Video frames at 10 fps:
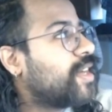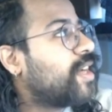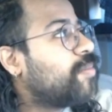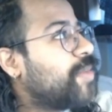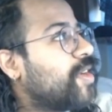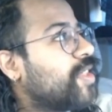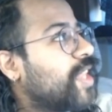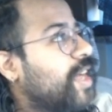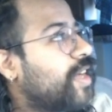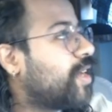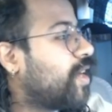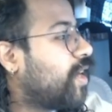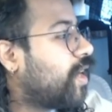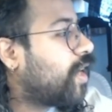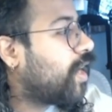Beyond that,
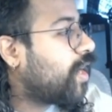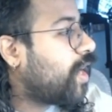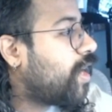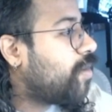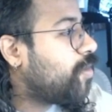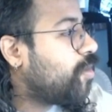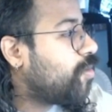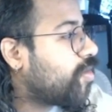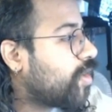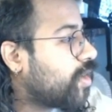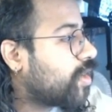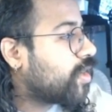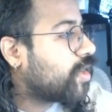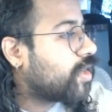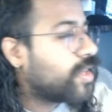I am using
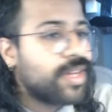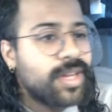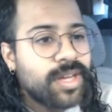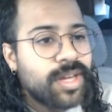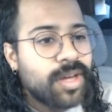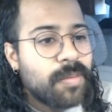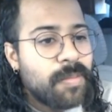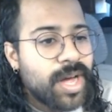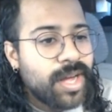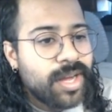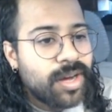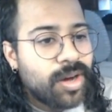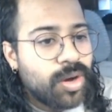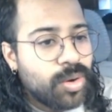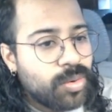my
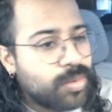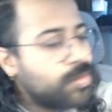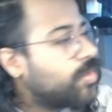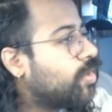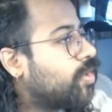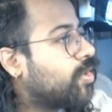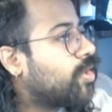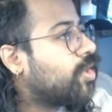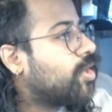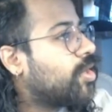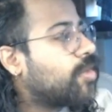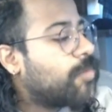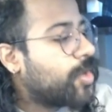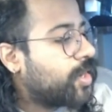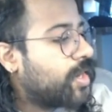own
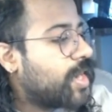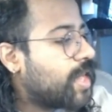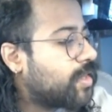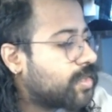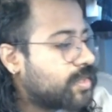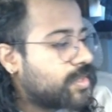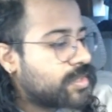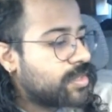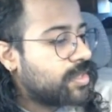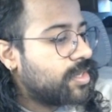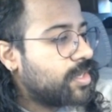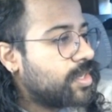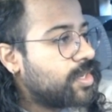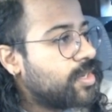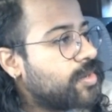market analysis.
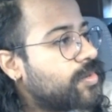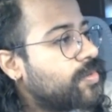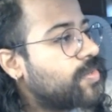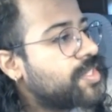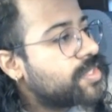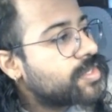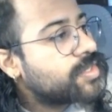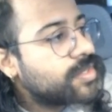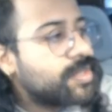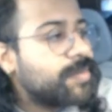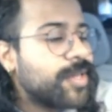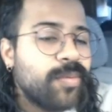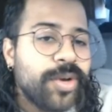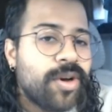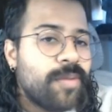This is something
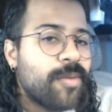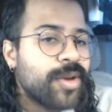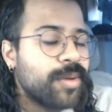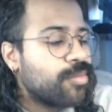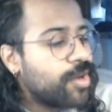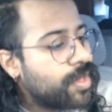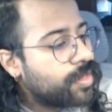we call market breadth.